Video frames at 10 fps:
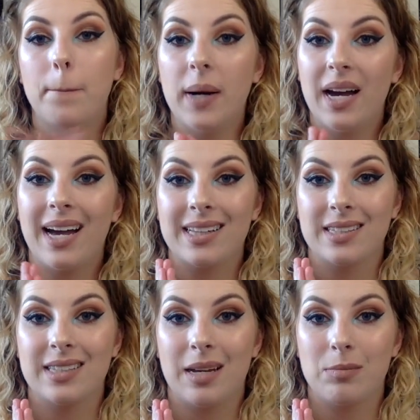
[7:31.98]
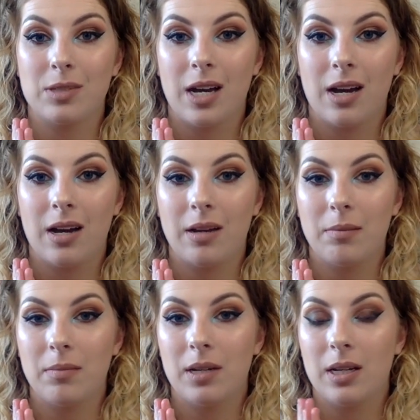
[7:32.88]
But at the same
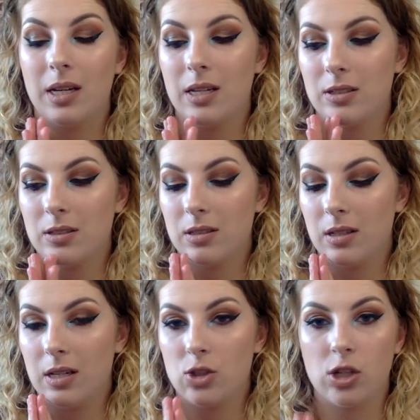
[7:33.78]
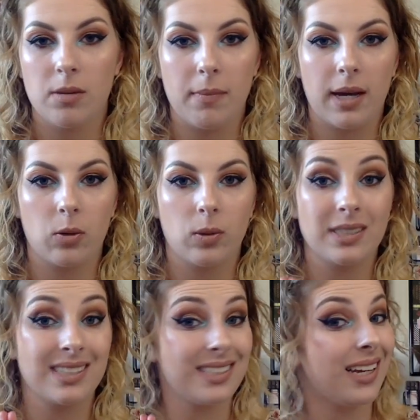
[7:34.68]
time, it shouldn't matter what
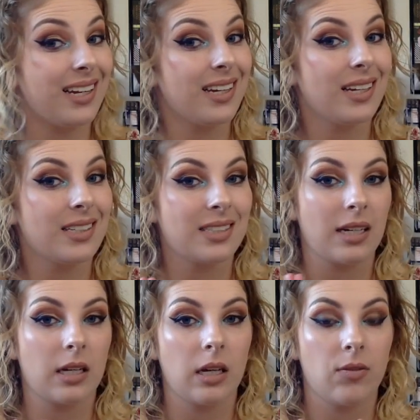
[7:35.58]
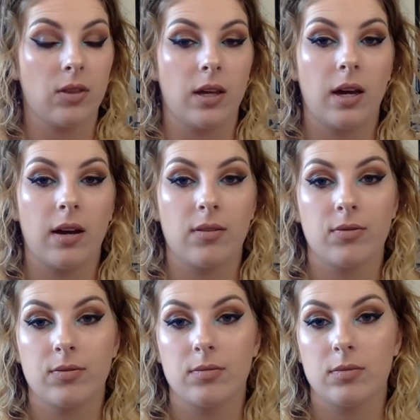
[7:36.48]
set it is. Like, if they have
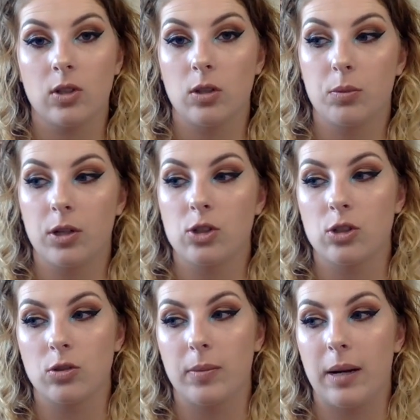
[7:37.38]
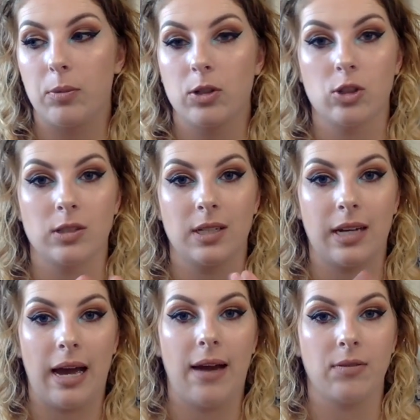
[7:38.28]
good brushes or bad brushes, like,
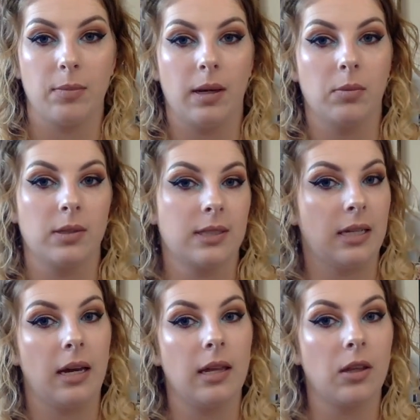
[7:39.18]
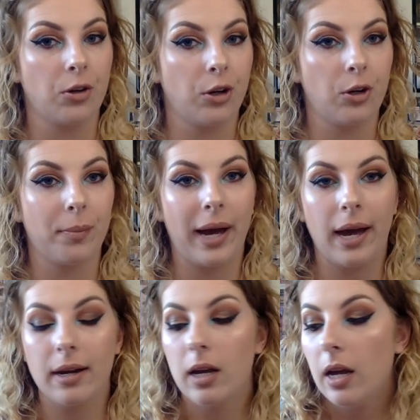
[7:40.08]
I have to be able to say they're good or
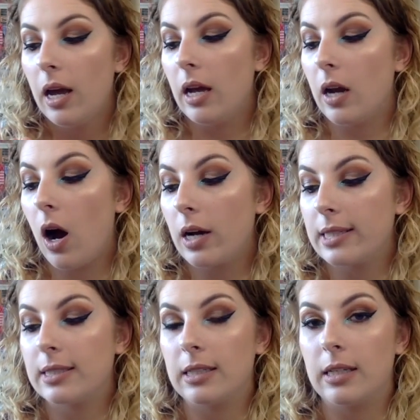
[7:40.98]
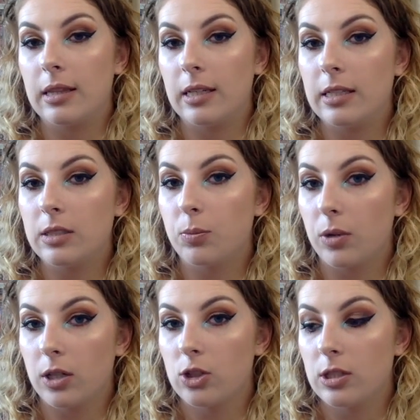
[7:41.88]
bad. And honestly, these
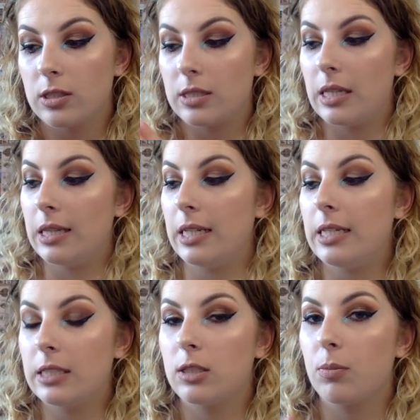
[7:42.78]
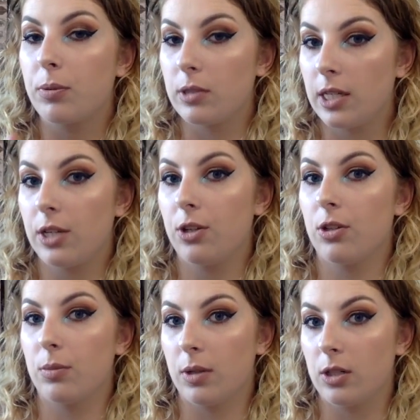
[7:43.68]
brushes, these
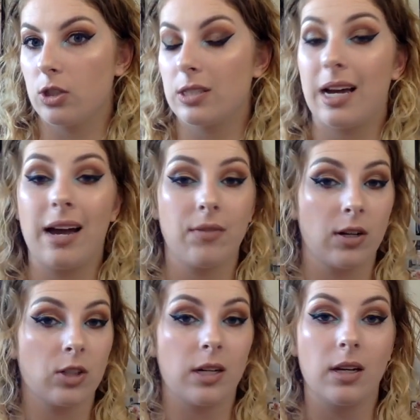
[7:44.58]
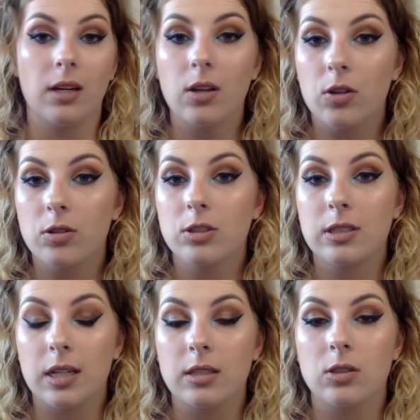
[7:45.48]
particular brushes, I have not tried any other
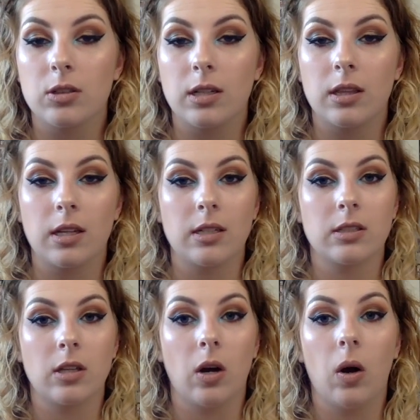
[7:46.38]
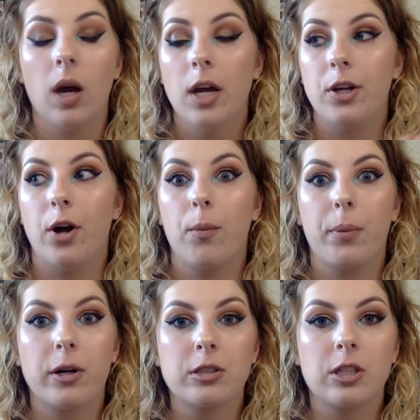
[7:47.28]
sets or anything, so don't
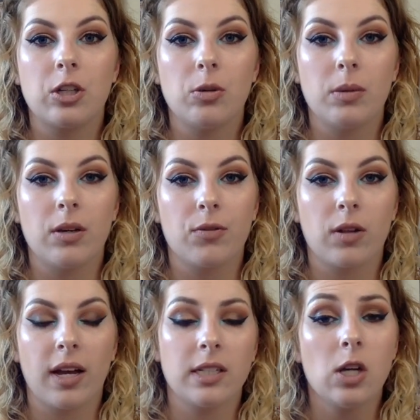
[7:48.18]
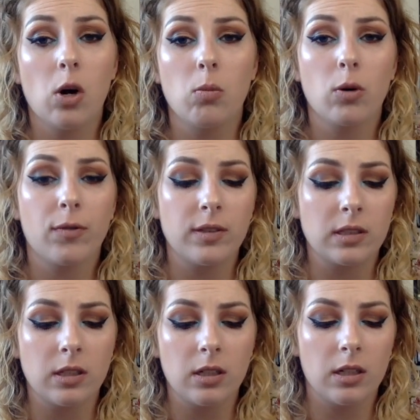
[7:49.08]
persecute me if you're like, no, Morphe's
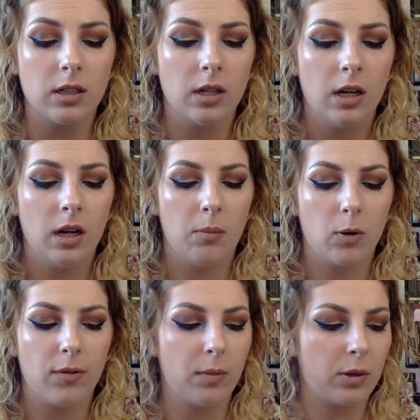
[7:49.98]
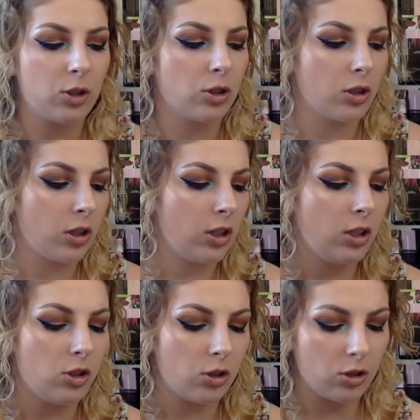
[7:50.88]
good, Morphe brushes are
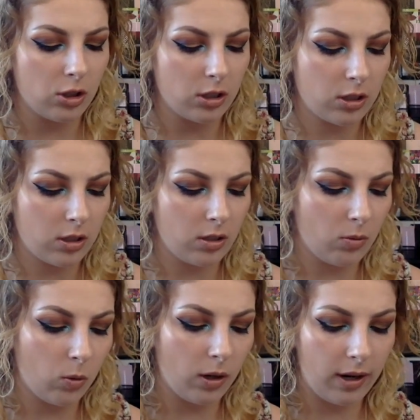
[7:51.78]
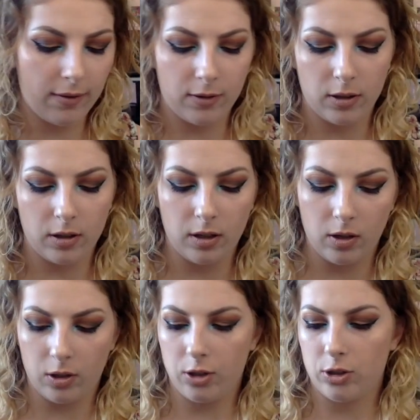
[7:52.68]
good, you're just whatever,
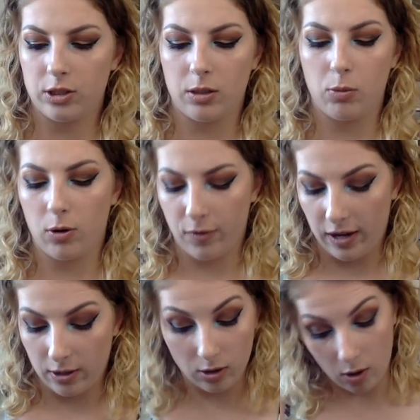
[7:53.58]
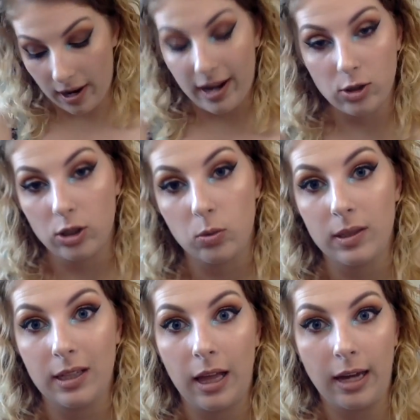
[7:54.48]
or you're just a Morphe hater. No, I actually
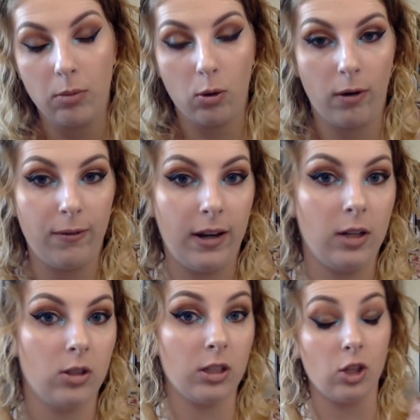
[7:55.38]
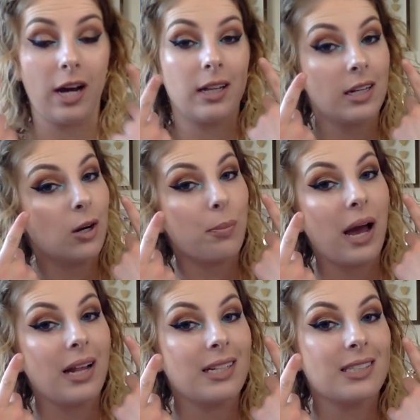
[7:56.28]
really like Morphe. I used the Jaclyn Hill
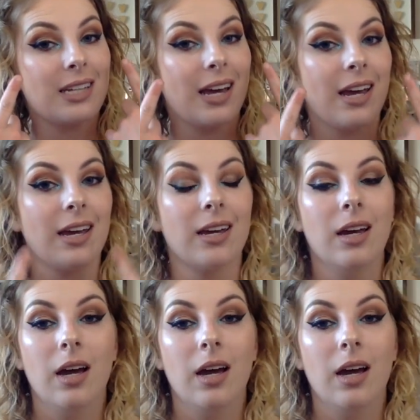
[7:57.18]
palette today.